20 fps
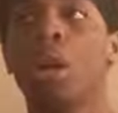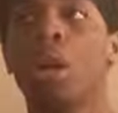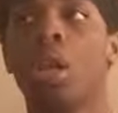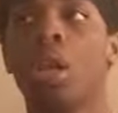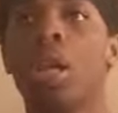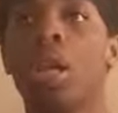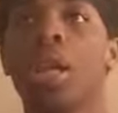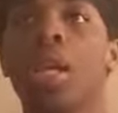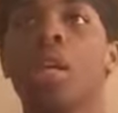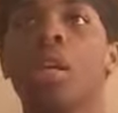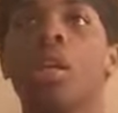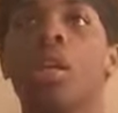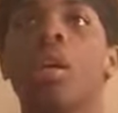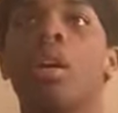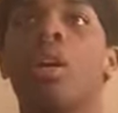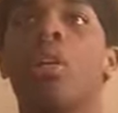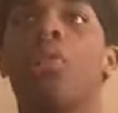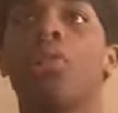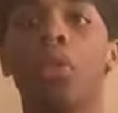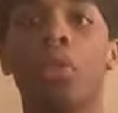Like
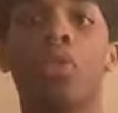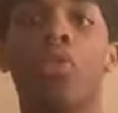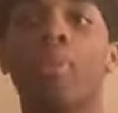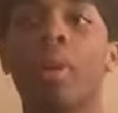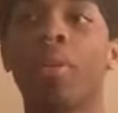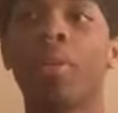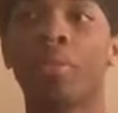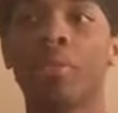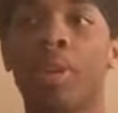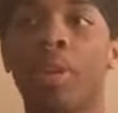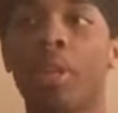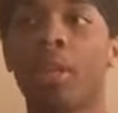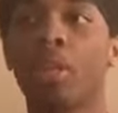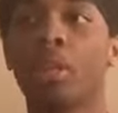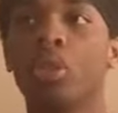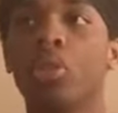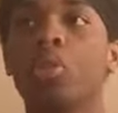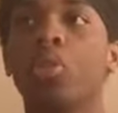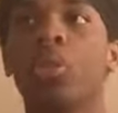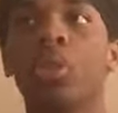a few of my
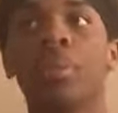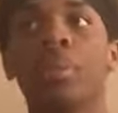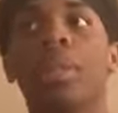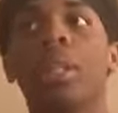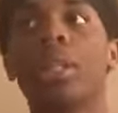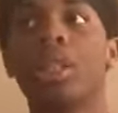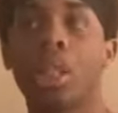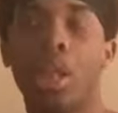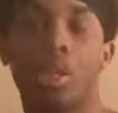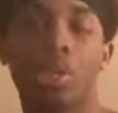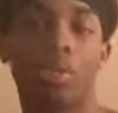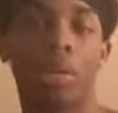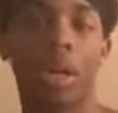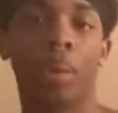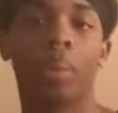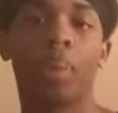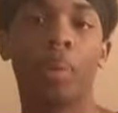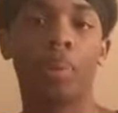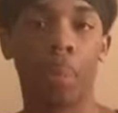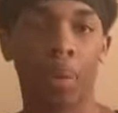friends wanted me to tell you
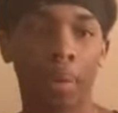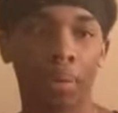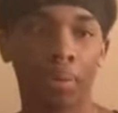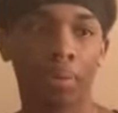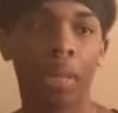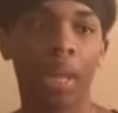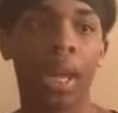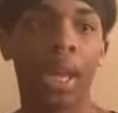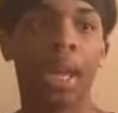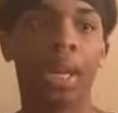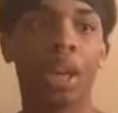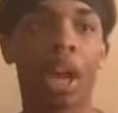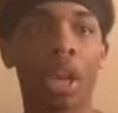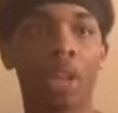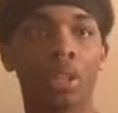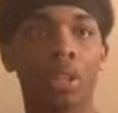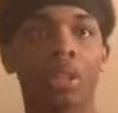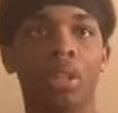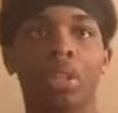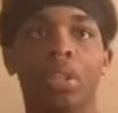happy birthday and
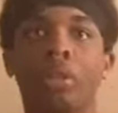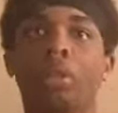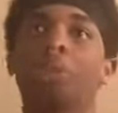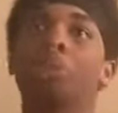also